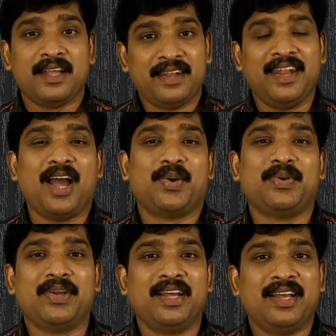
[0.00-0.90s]

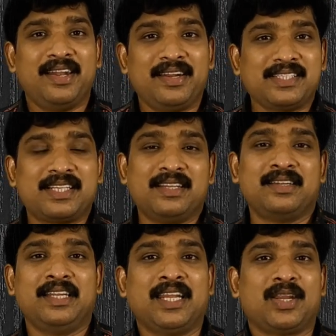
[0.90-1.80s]
Now let us
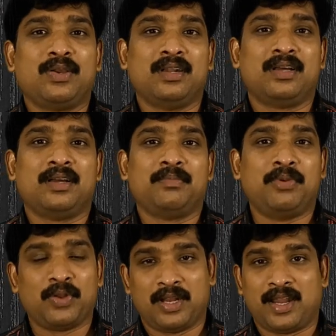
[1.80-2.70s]
learn irregular
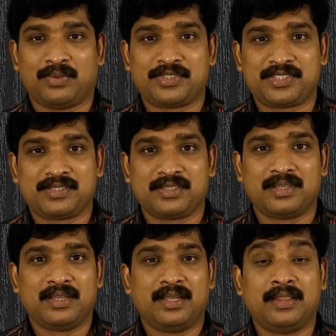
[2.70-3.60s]
plural nouns.
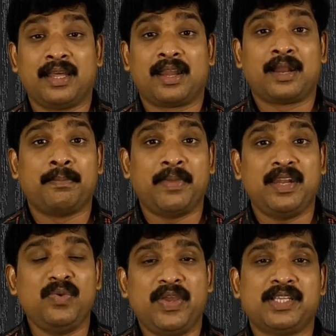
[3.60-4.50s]
There are
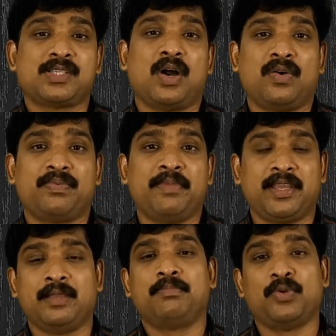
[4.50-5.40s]
many ways of
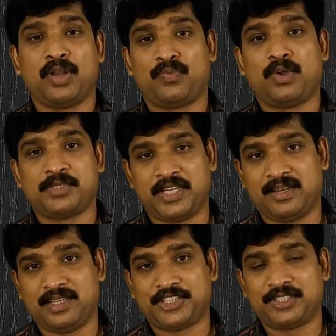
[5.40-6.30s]
making plural forms in
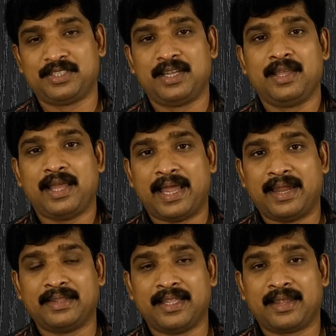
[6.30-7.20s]
English,
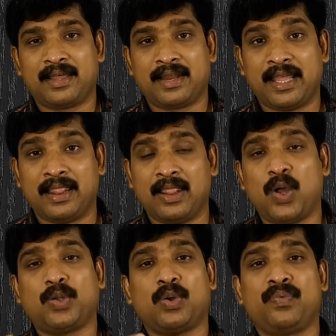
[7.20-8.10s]
and there are a
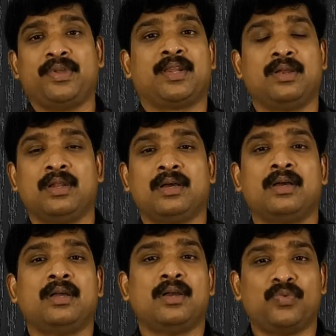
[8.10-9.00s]
lot of irregular
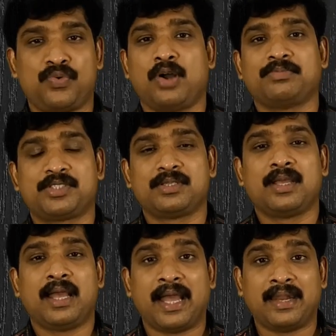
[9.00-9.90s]
forms,
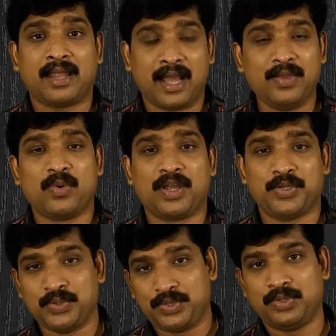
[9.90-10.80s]
and I
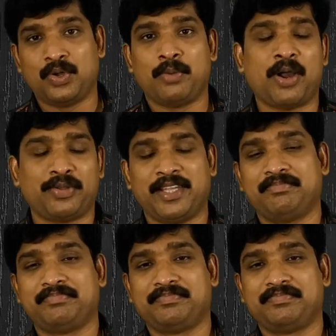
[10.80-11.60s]
want you to know about them.